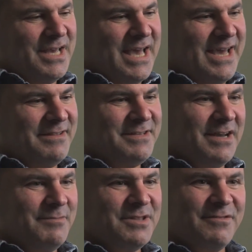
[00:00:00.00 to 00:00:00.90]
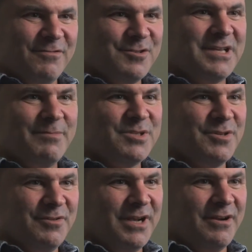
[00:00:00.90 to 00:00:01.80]
and the time that the first
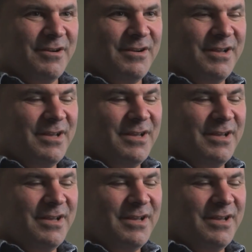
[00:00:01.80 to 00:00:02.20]
episode aired,